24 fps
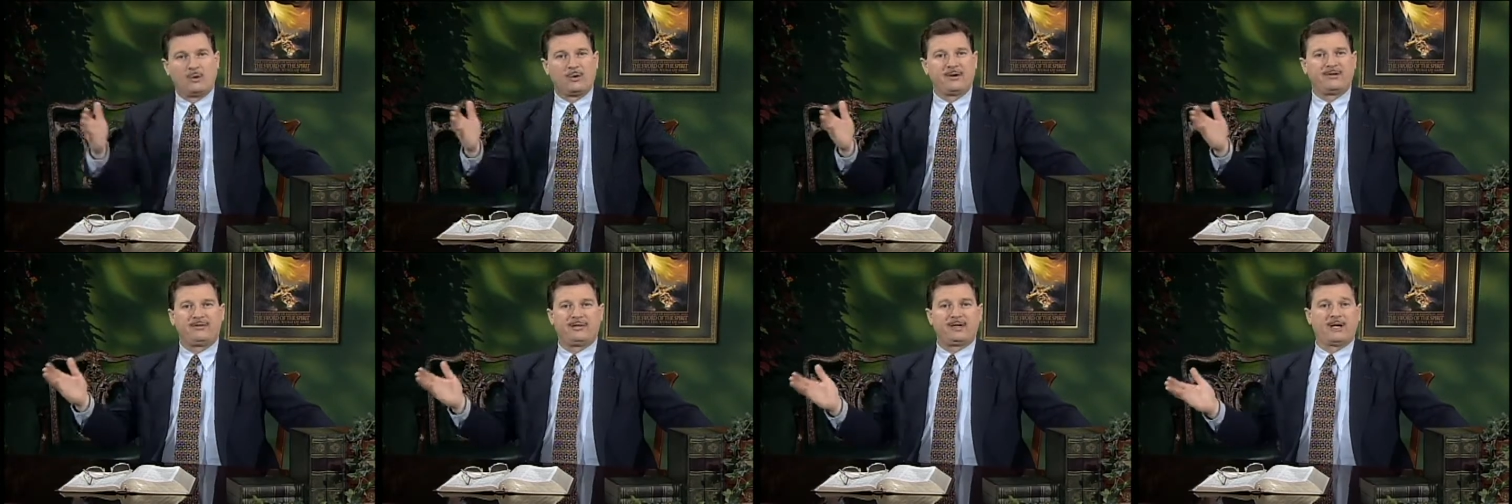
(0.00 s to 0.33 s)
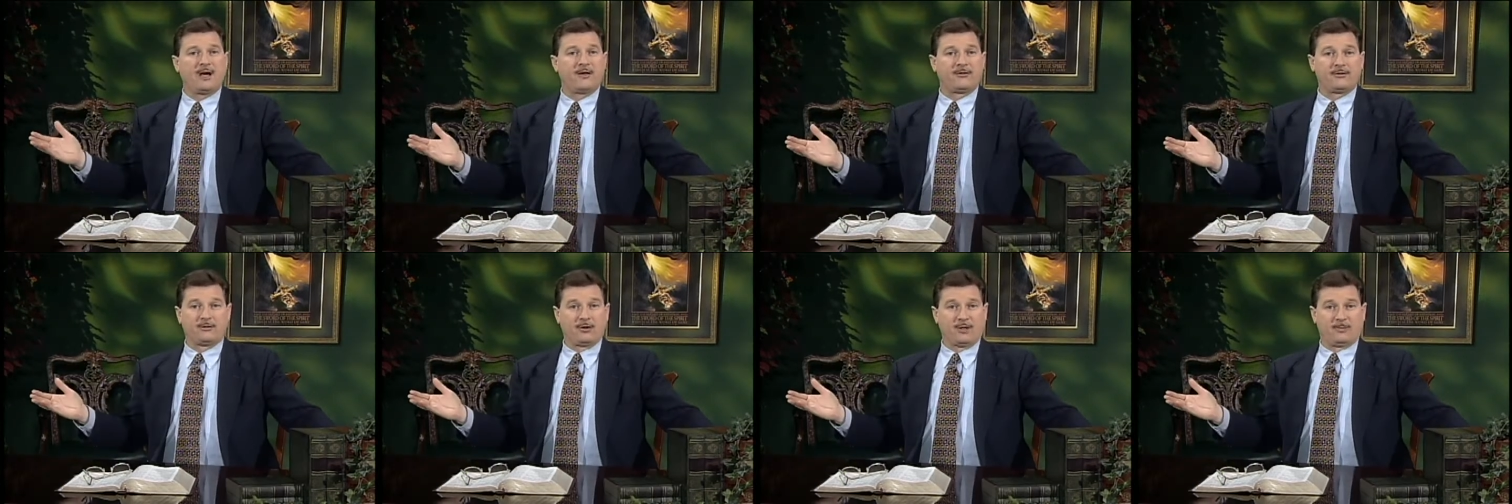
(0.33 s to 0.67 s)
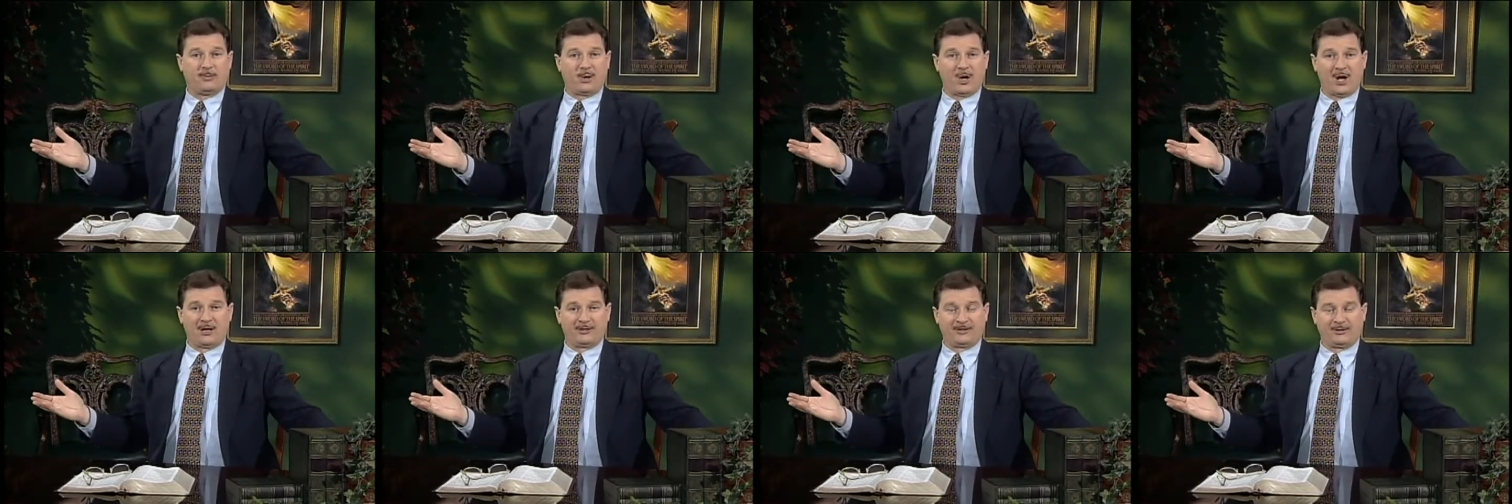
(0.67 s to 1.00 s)
with the other
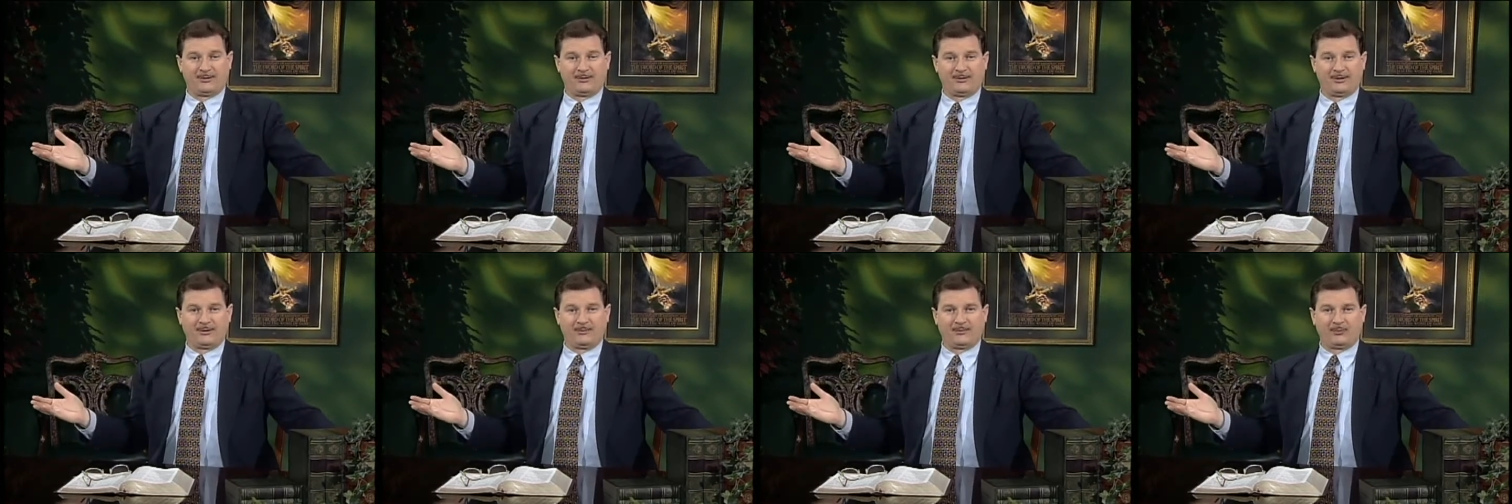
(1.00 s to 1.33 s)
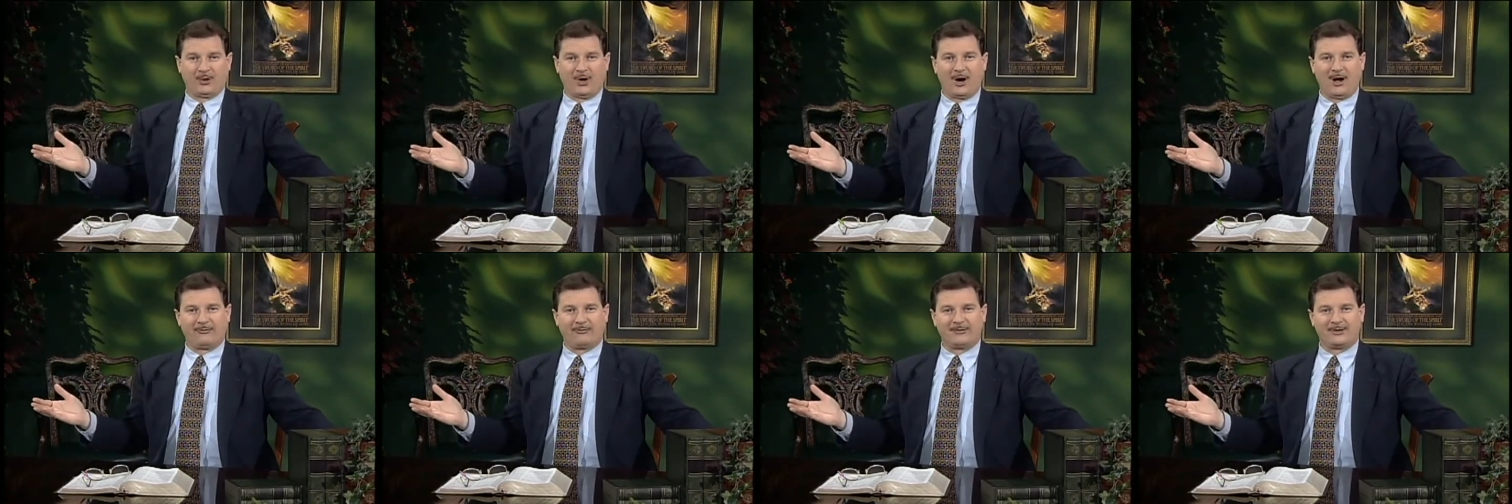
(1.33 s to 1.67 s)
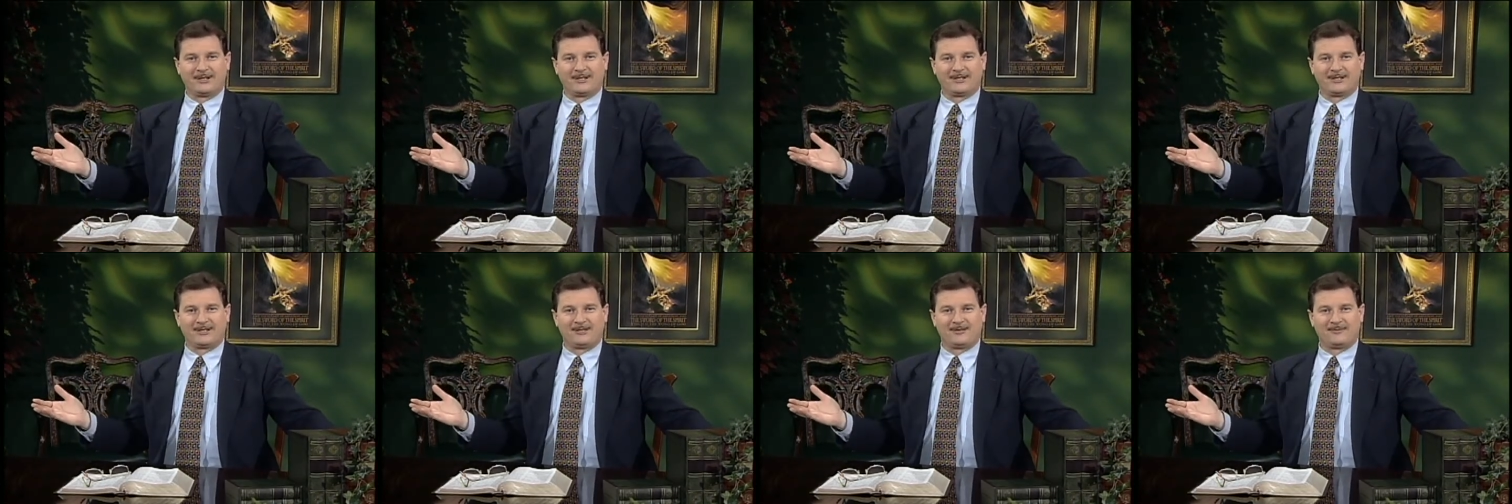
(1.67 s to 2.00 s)
apostles and
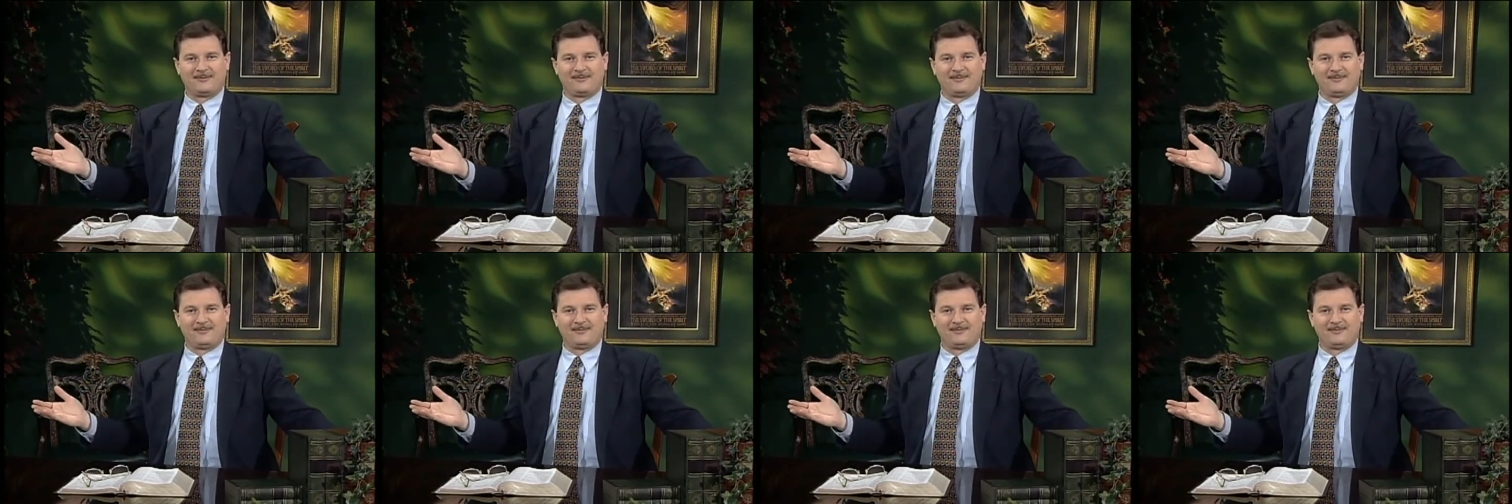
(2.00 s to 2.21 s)
prophets.